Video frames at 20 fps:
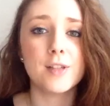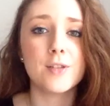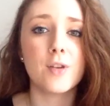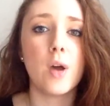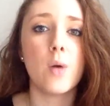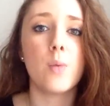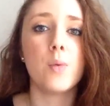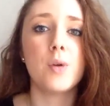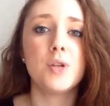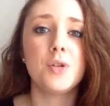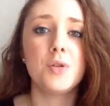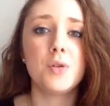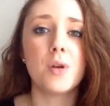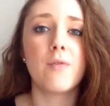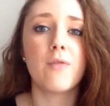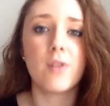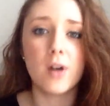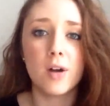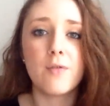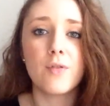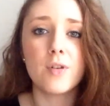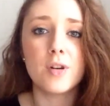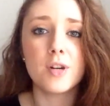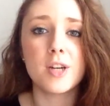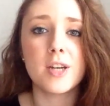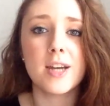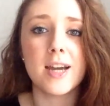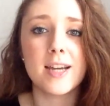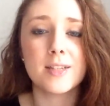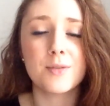So I wish you a very
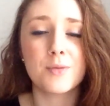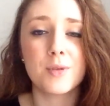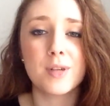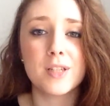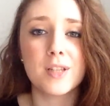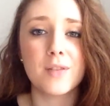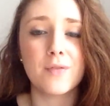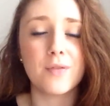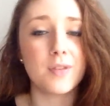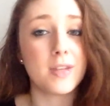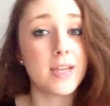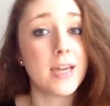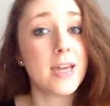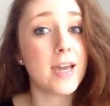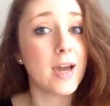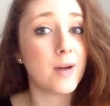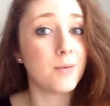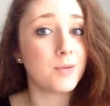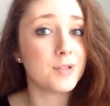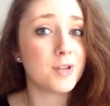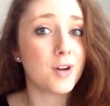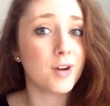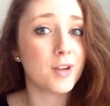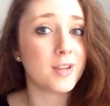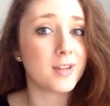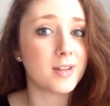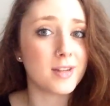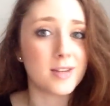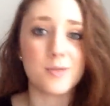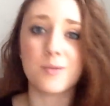nice rest of the day, and we'll talk in
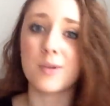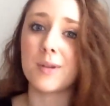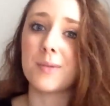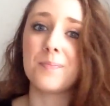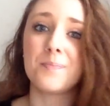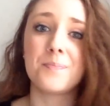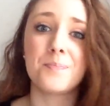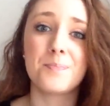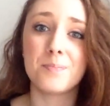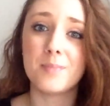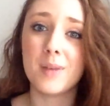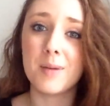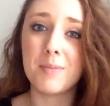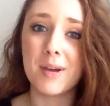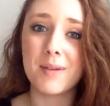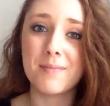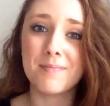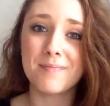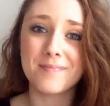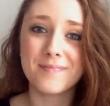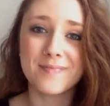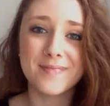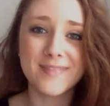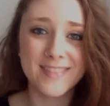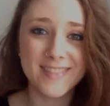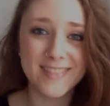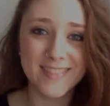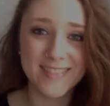the next one. Bye bye!